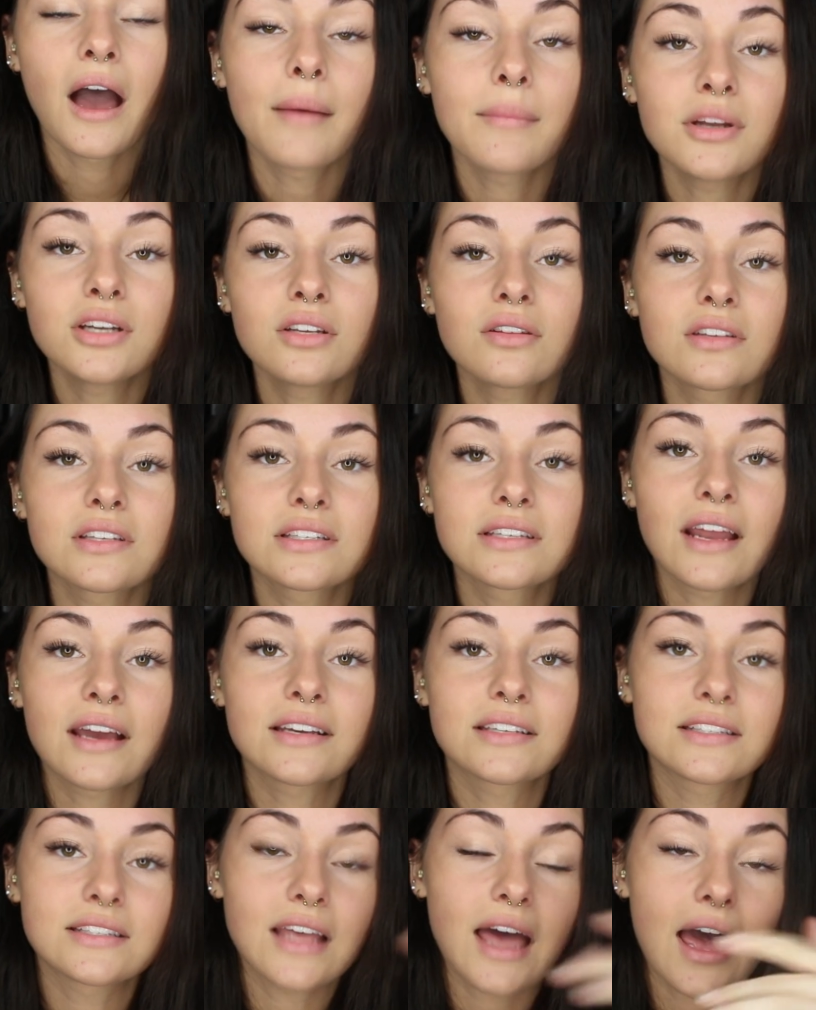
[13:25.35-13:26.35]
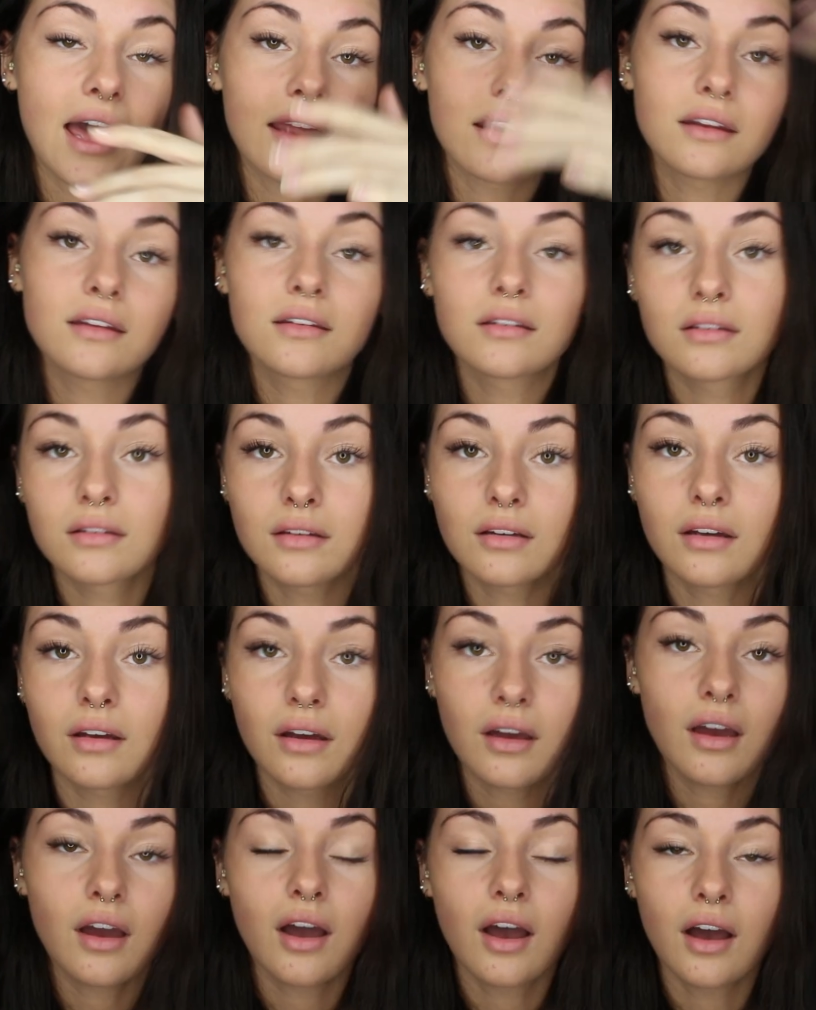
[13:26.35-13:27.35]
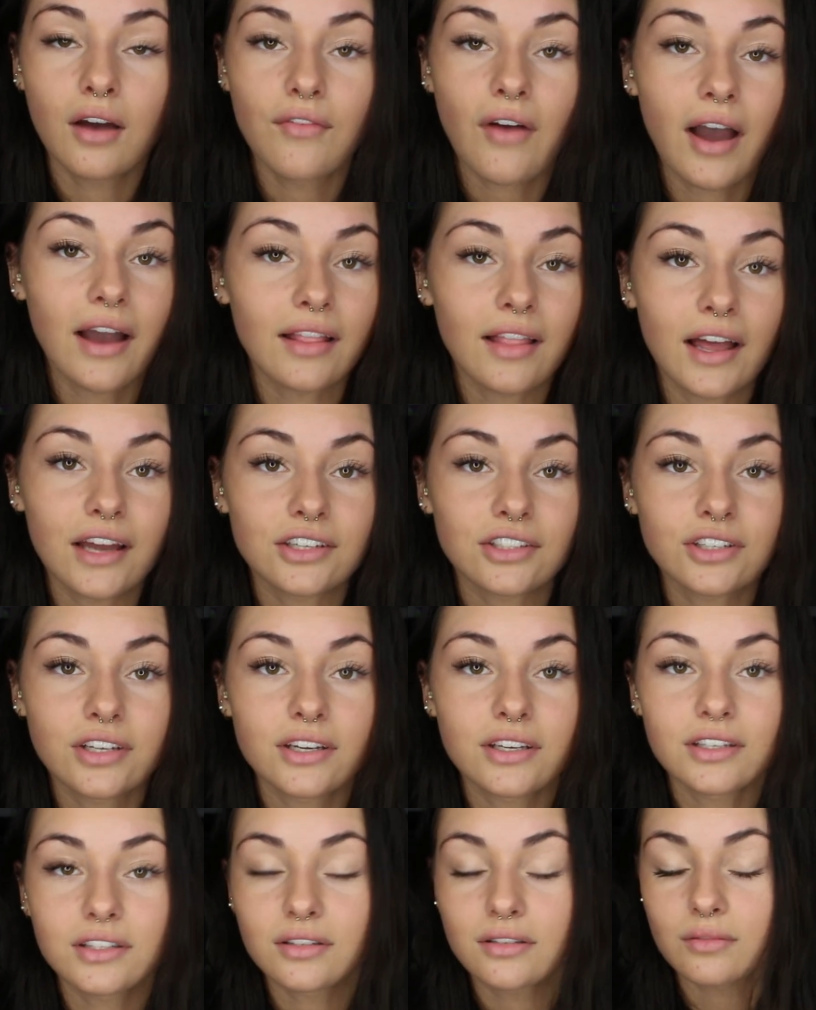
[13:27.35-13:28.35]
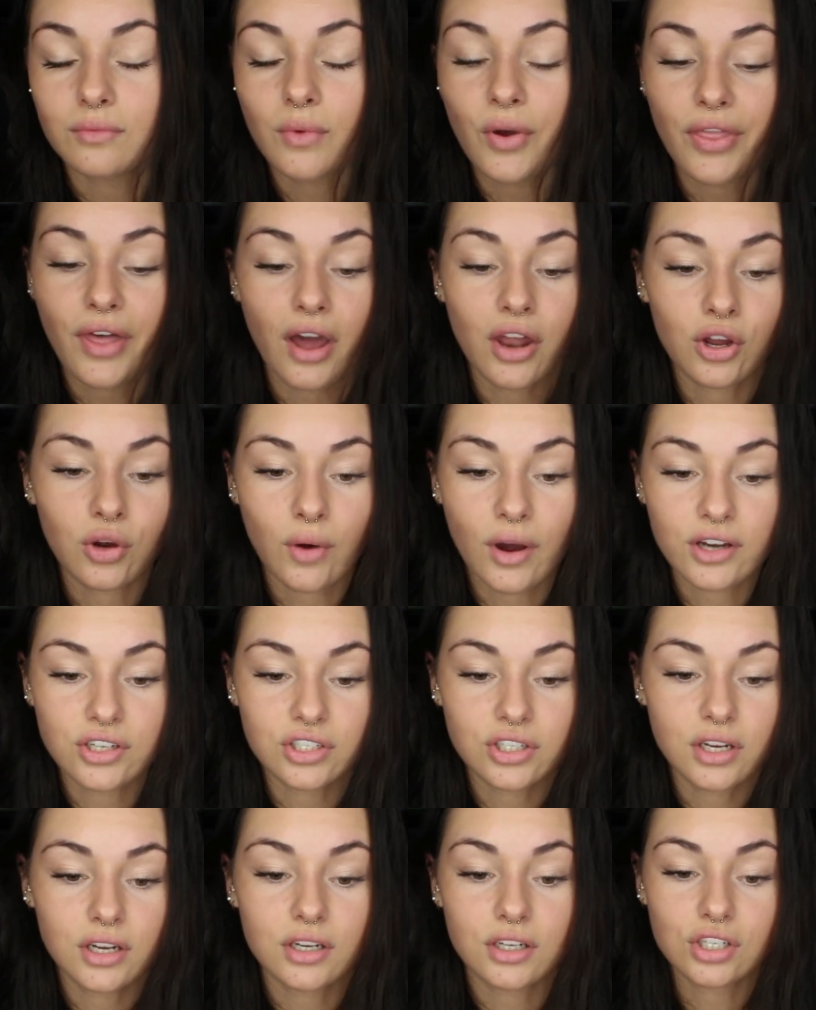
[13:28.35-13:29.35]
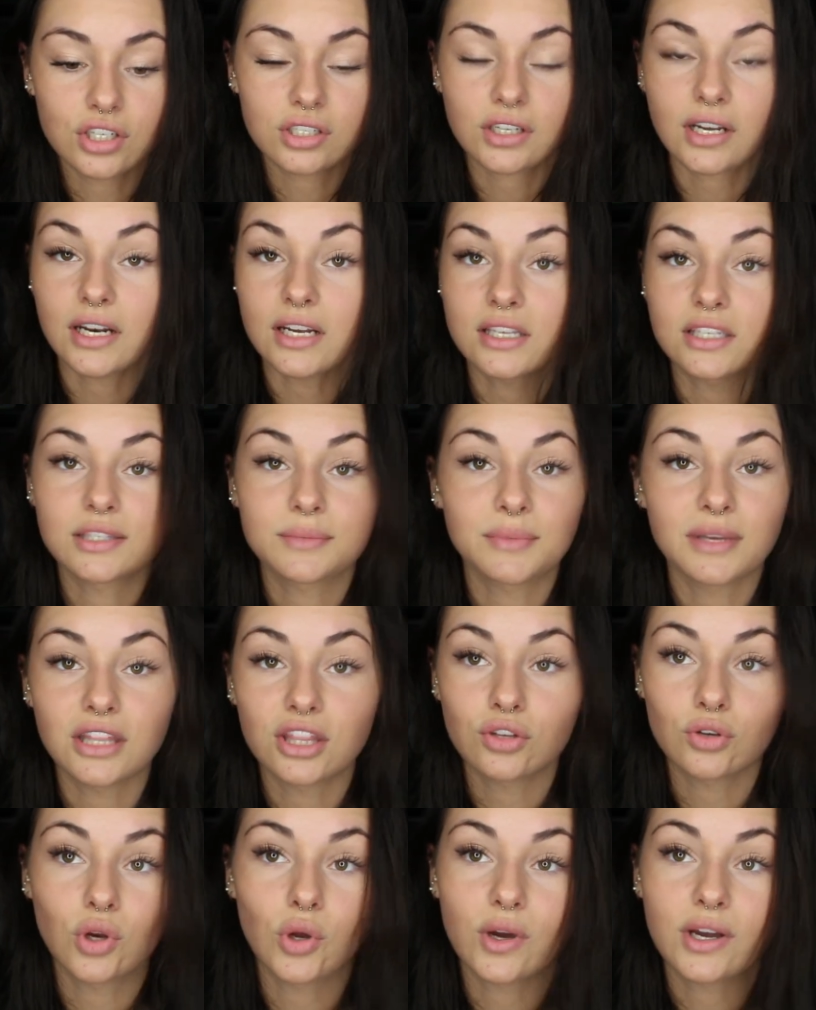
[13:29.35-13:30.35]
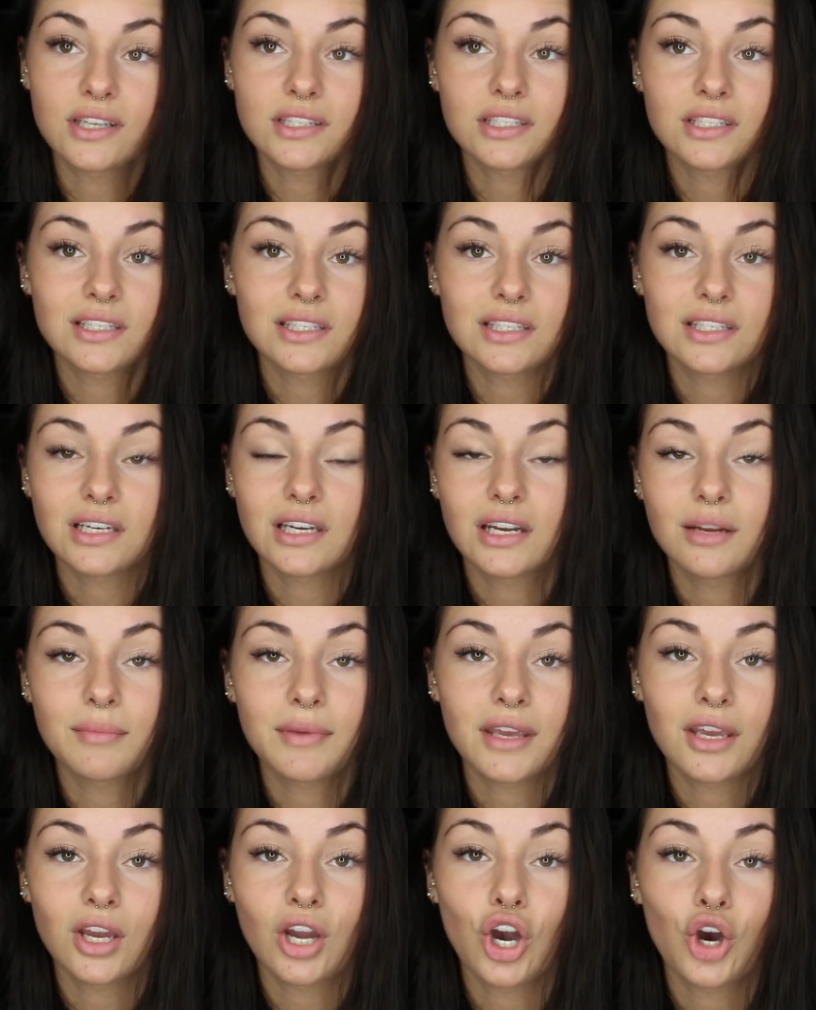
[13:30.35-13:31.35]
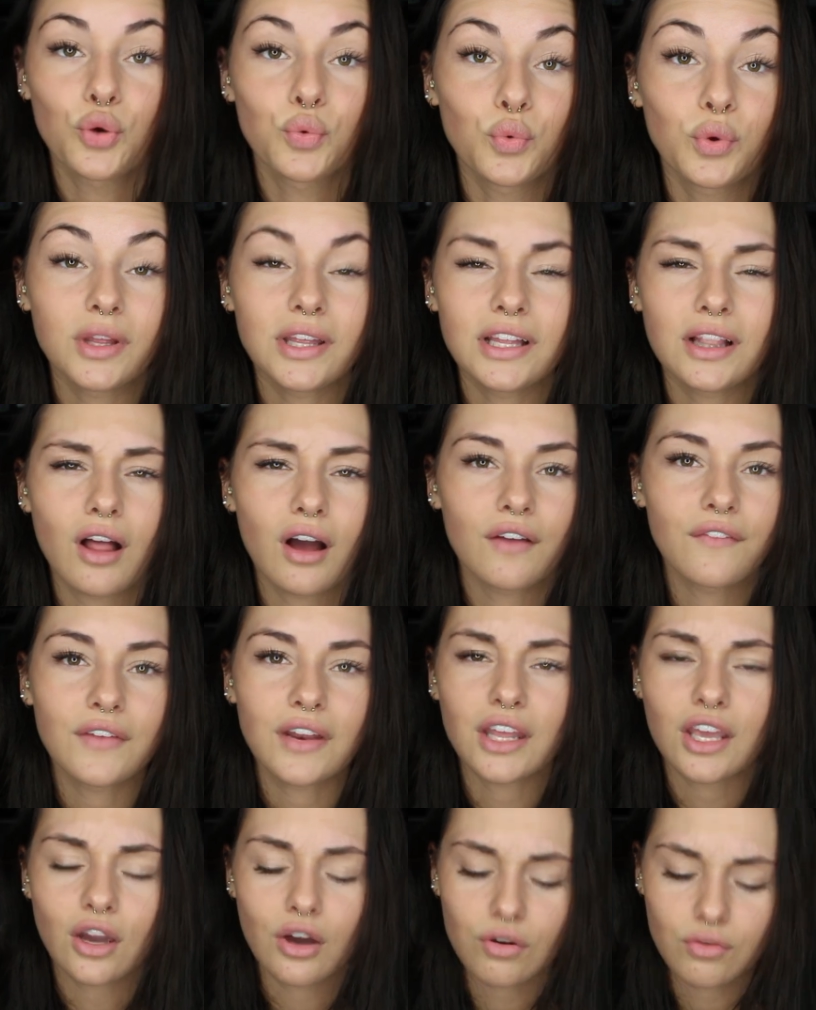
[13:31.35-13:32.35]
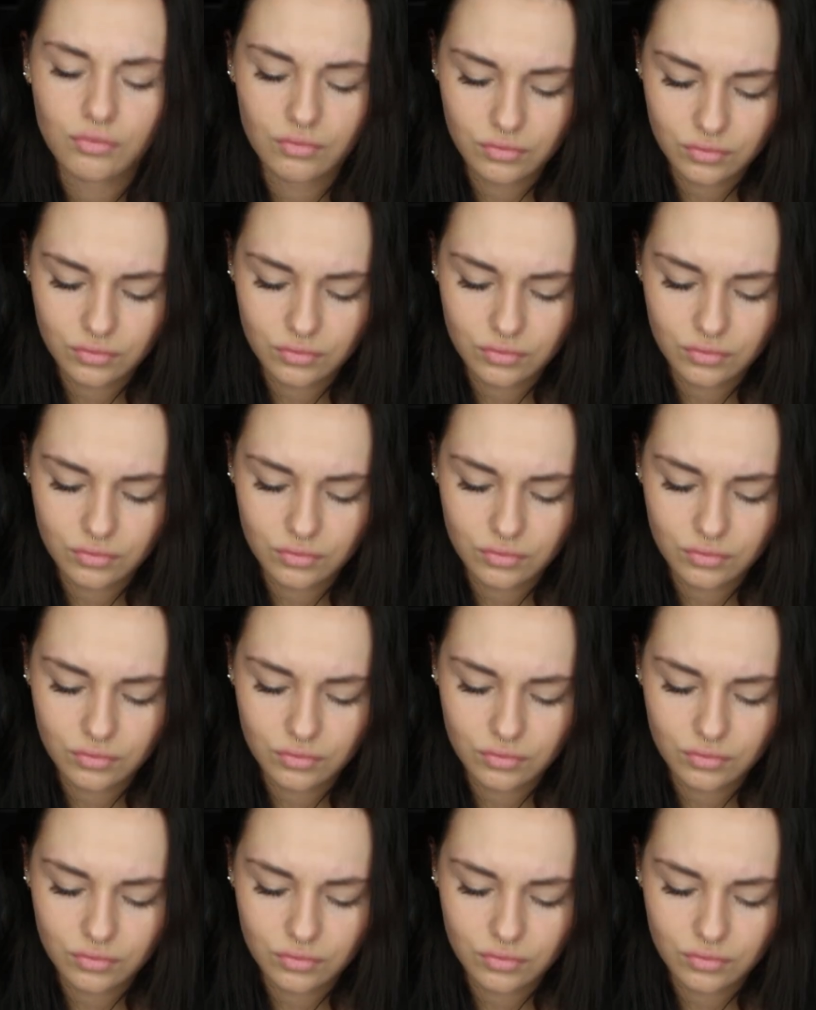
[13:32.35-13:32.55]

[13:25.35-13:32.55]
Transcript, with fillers: I'm gonna do this next set of eyelashes without a question, just kind of speed through it because this is gonna be a really long video.